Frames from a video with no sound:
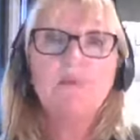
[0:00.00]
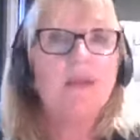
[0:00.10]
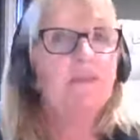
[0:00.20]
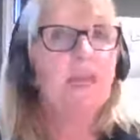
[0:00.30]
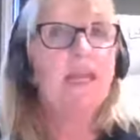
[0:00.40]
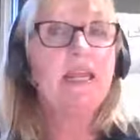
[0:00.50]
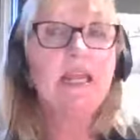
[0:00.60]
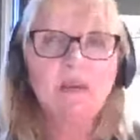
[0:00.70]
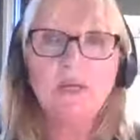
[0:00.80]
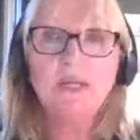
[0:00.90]
but their
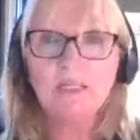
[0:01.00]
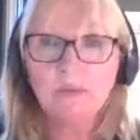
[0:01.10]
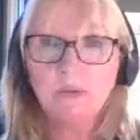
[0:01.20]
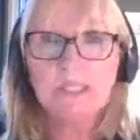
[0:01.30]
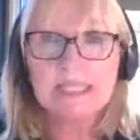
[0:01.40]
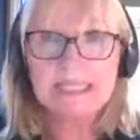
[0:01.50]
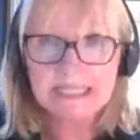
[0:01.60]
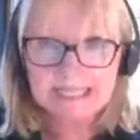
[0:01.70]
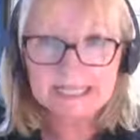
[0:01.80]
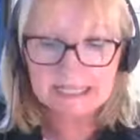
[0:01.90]
equally sporty
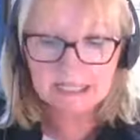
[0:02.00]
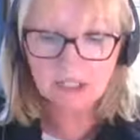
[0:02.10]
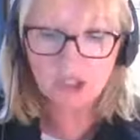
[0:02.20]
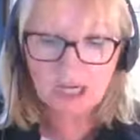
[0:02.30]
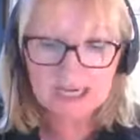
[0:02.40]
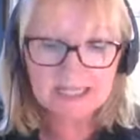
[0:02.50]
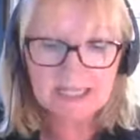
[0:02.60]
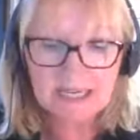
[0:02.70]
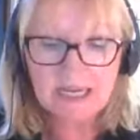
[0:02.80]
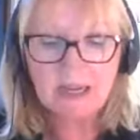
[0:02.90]
sister
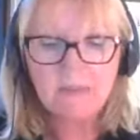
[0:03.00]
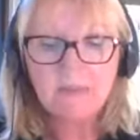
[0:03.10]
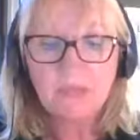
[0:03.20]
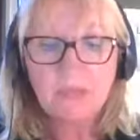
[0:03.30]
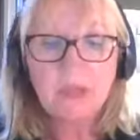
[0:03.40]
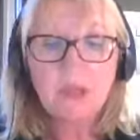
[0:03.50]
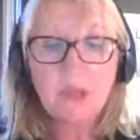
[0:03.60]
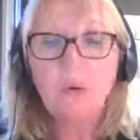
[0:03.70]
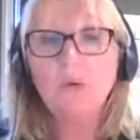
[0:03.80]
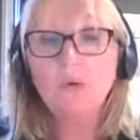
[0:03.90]
Tracy
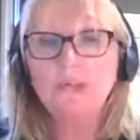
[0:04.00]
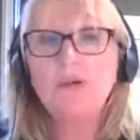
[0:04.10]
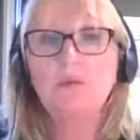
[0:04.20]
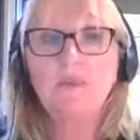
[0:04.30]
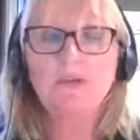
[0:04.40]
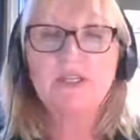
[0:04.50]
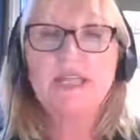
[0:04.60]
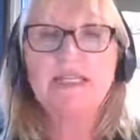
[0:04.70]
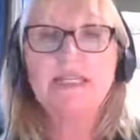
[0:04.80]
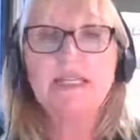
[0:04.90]
also
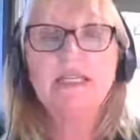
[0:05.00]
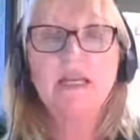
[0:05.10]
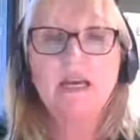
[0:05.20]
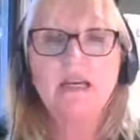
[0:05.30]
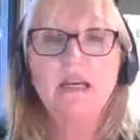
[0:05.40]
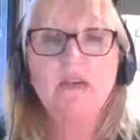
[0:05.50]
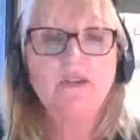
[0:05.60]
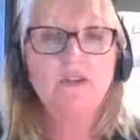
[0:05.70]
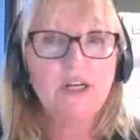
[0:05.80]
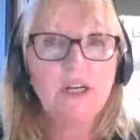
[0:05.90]
represented her
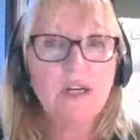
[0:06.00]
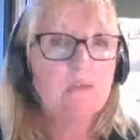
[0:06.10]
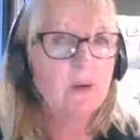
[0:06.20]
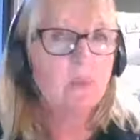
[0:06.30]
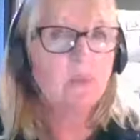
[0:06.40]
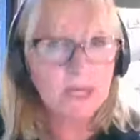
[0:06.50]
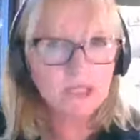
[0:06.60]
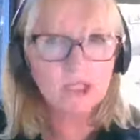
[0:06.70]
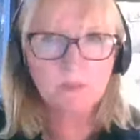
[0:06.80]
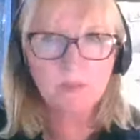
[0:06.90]
country, but
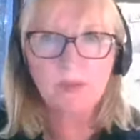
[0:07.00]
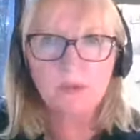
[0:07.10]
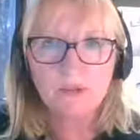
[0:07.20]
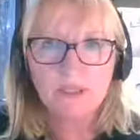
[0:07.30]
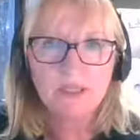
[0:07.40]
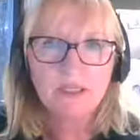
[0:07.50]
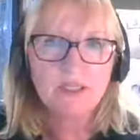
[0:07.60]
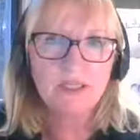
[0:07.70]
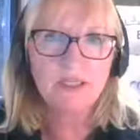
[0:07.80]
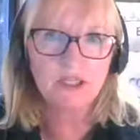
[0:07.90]
which sport
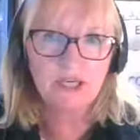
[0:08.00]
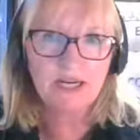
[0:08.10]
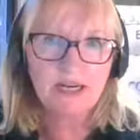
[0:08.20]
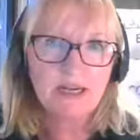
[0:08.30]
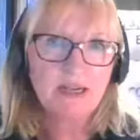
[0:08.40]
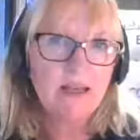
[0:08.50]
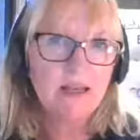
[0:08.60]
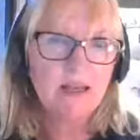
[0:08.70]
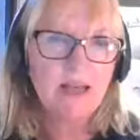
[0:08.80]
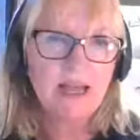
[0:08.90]
did she
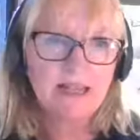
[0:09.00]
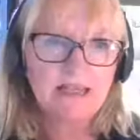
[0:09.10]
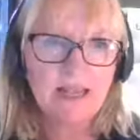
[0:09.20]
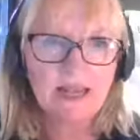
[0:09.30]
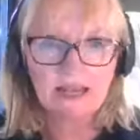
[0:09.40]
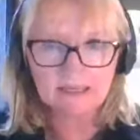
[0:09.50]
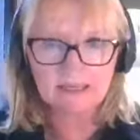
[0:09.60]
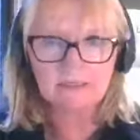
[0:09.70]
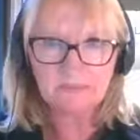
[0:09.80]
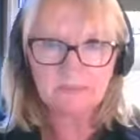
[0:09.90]
excel at?